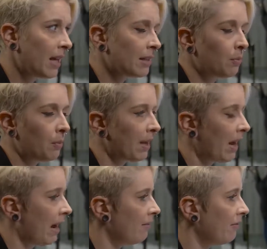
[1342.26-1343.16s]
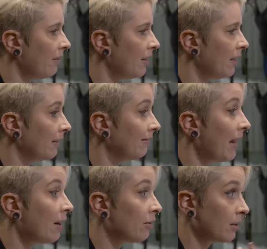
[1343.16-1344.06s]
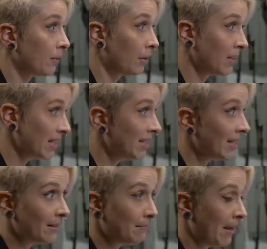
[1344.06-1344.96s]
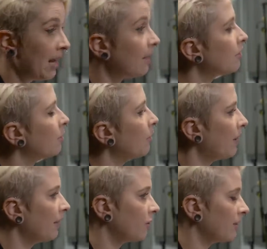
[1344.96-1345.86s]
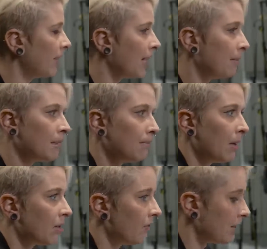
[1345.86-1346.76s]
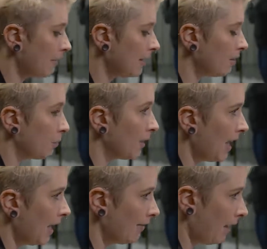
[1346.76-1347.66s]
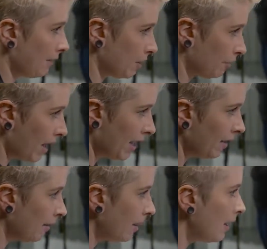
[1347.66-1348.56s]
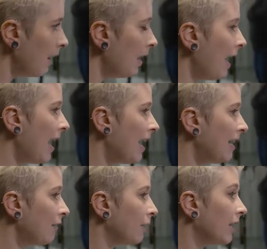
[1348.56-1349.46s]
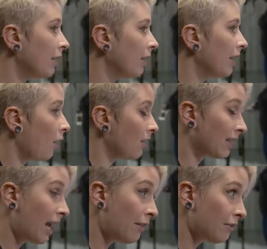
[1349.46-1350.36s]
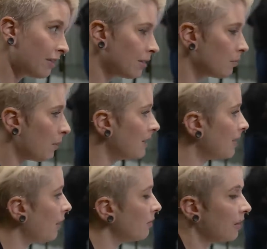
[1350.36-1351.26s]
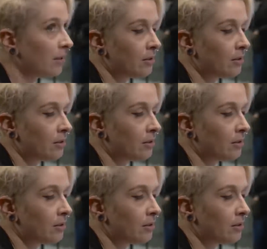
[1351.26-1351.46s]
that's what we have the layers that we already did pan. So we want to just take up as much of the space as we can left to right. And if we hear it all together, this is what it sounds like